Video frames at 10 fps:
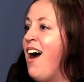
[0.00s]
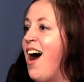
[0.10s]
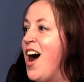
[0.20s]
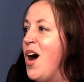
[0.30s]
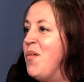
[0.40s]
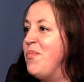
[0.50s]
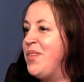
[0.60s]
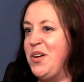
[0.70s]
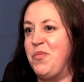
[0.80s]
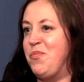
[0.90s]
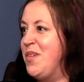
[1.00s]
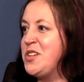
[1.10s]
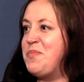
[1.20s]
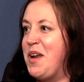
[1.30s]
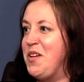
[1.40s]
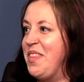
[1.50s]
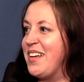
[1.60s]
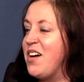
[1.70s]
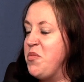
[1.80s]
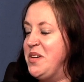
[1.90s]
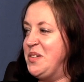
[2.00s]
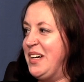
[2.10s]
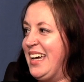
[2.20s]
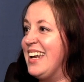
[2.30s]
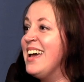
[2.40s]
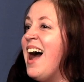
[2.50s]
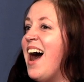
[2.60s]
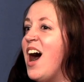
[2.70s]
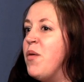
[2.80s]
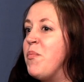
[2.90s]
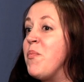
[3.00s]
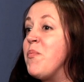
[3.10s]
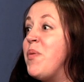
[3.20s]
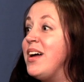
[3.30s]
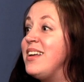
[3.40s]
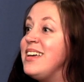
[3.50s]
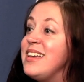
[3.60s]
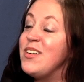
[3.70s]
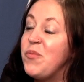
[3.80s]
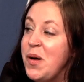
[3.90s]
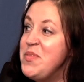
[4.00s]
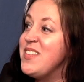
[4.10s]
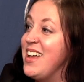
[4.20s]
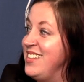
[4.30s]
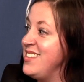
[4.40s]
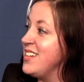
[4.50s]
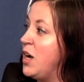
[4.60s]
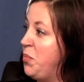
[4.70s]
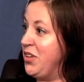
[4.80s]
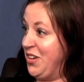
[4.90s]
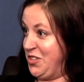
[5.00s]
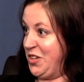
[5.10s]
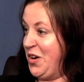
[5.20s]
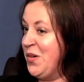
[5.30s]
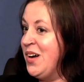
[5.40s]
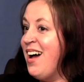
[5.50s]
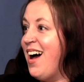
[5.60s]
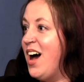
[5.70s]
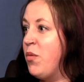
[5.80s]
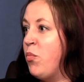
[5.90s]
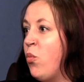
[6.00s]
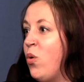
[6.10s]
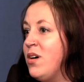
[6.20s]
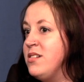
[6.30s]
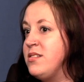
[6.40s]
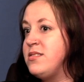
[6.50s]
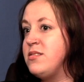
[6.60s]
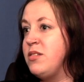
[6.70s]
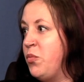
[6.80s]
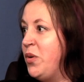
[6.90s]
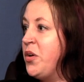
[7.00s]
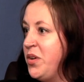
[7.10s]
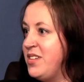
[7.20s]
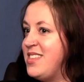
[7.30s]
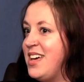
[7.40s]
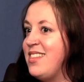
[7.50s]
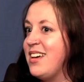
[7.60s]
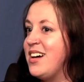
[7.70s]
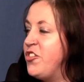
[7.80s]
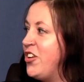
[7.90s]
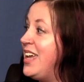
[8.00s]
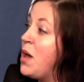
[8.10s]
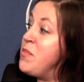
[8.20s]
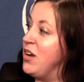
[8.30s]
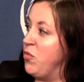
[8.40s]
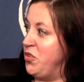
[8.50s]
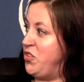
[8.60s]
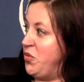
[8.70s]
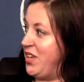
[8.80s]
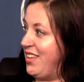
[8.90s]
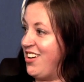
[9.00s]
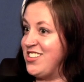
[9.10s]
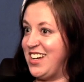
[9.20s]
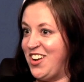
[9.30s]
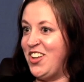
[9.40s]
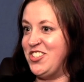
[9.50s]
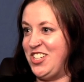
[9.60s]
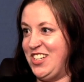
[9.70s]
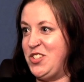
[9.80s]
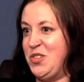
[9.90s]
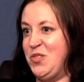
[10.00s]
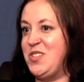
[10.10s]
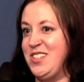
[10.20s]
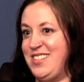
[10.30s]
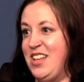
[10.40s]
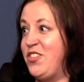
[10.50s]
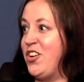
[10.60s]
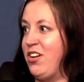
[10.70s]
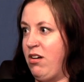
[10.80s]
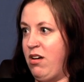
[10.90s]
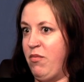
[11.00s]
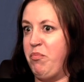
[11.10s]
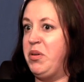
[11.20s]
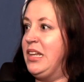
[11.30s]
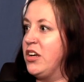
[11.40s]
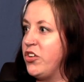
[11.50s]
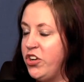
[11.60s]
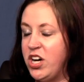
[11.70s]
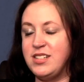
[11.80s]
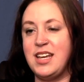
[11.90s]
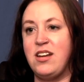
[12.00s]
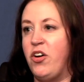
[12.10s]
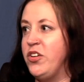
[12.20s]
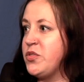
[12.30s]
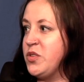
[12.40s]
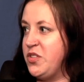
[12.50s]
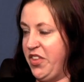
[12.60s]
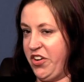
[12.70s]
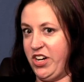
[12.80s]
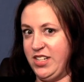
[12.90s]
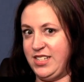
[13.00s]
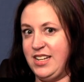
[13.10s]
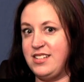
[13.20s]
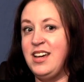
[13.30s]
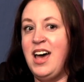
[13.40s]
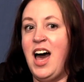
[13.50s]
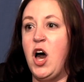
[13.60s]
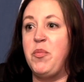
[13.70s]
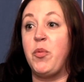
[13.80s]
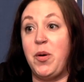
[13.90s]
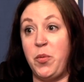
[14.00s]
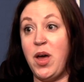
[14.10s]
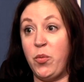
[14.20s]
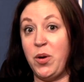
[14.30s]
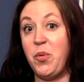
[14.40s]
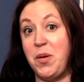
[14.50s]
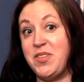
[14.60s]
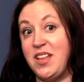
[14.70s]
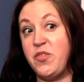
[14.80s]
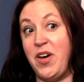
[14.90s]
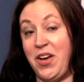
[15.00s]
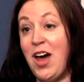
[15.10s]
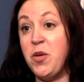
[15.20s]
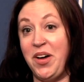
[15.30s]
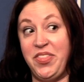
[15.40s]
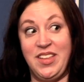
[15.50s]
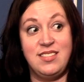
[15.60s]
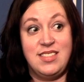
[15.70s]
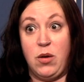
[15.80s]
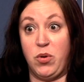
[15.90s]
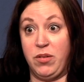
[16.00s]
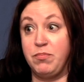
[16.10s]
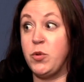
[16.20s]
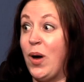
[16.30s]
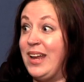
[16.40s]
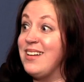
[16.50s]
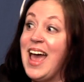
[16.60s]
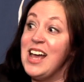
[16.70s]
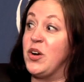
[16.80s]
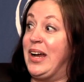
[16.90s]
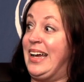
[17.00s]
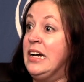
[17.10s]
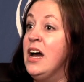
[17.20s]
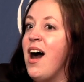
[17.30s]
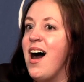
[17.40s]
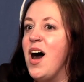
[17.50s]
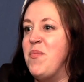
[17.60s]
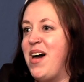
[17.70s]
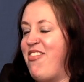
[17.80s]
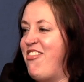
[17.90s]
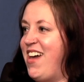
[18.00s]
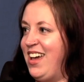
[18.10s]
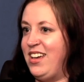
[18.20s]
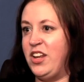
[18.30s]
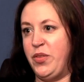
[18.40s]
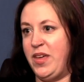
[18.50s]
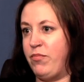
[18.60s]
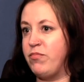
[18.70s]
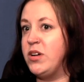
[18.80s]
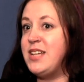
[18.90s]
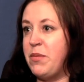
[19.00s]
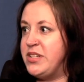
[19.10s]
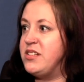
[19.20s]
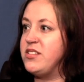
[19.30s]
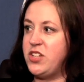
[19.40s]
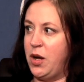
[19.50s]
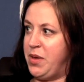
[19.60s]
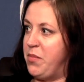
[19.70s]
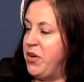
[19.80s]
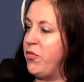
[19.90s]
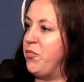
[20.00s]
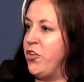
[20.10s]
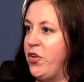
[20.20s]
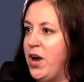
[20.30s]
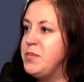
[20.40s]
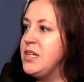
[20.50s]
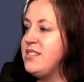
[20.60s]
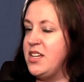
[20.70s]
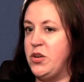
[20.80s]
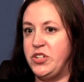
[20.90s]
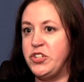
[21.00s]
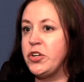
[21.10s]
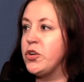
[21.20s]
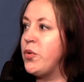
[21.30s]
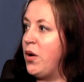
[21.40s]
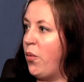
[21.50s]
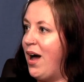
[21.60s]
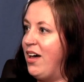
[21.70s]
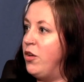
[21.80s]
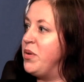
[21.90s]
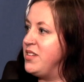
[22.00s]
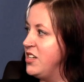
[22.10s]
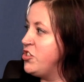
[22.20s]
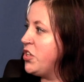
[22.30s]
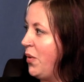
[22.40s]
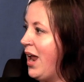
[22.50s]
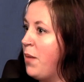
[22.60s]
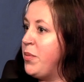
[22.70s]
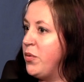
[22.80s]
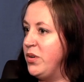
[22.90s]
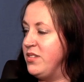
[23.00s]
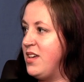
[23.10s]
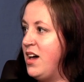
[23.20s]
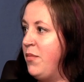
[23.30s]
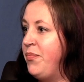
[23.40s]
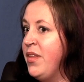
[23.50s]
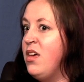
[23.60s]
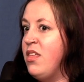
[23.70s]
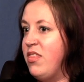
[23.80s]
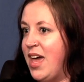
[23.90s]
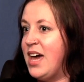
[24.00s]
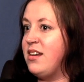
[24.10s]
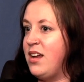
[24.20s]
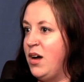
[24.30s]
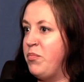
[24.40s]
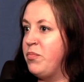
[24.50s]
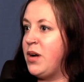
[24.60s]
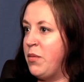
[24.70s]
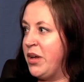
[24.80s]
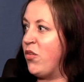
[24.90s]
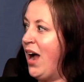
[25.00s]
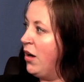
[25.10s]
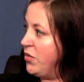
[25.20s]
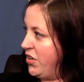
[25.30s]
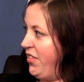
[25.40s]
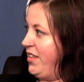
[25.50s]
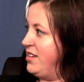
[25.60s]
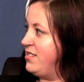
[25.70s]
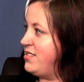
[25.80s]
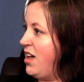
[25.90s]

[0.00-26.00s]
Um, you know, much better than the government doing it. Um, but WebSense, a couple years ago, um, was it, uh, we noticed that the country Yemen was using their technology to, to censor um, political content and all sorts of other content. Um, and, when, and when WebSense found out about this, they were quite angry. Um, and they, you know, they attempted to stop Yemen from further updates. I know it took quite a while, but essentially what happened was um, they ended up coming around on this.